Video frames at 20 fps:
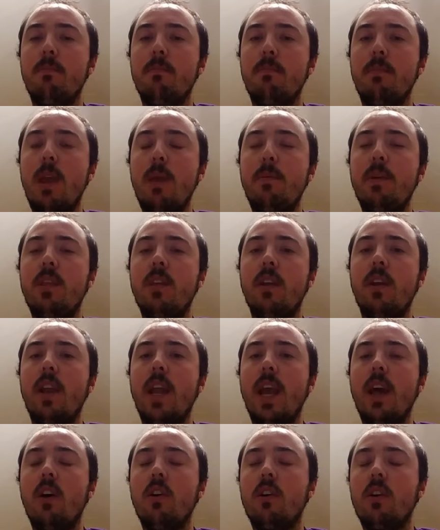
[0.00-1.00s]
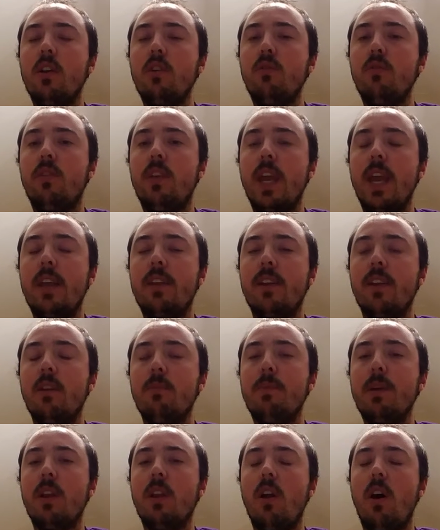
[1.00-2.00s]
maybe the nail glue takes a
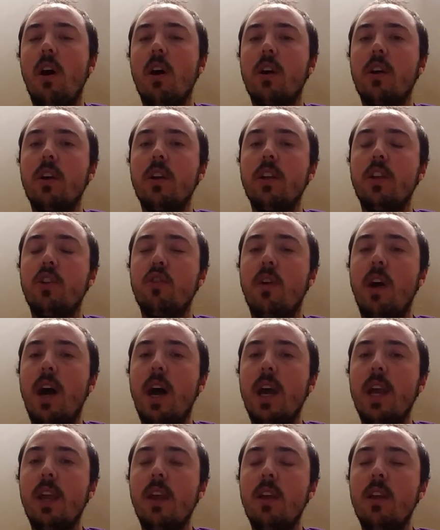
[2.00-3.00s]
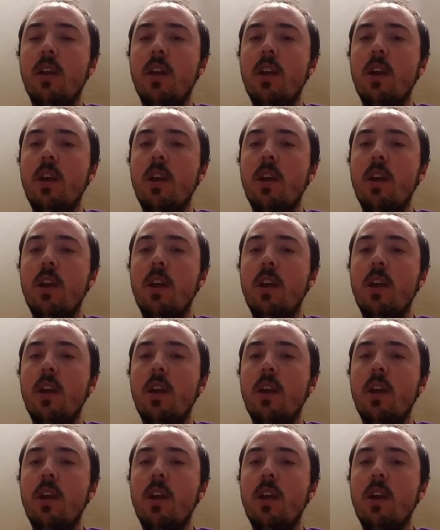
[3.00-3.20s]
little bit longer to dry.